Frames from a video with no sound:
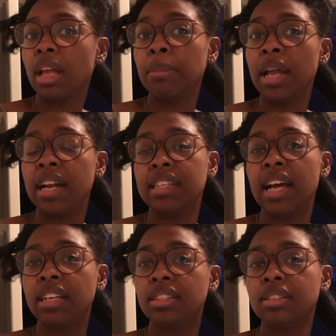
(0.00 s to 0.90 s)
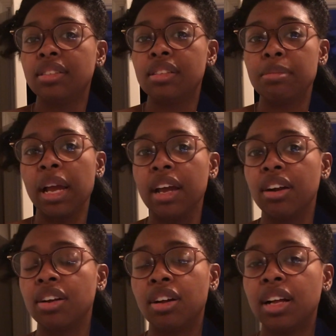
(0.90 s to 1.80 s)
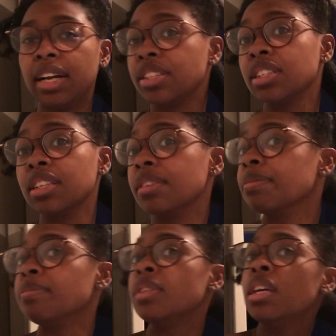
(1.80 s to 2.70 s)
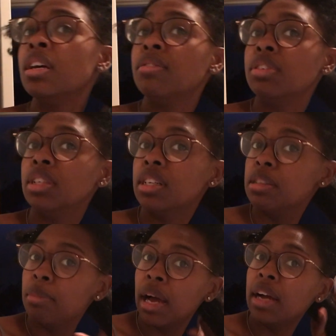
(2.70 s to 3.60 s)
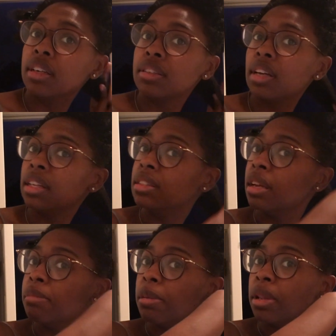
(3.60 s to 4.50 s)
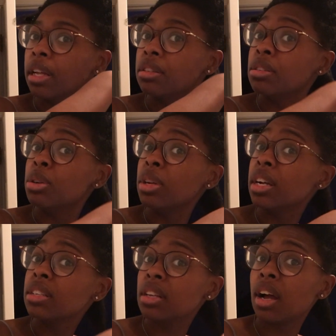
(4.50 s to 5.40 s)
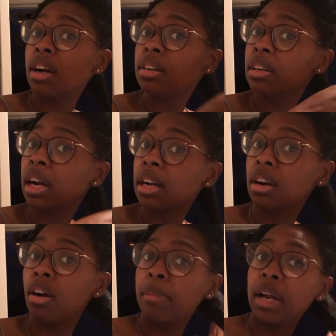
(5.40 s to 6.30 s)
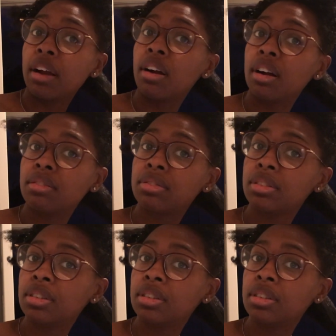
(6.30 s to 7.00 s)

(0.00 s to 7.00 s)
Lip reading: I'm not attached to my hair at all, actually. A few years back, I'd say maybe like 2 years ago, I cut all my hair off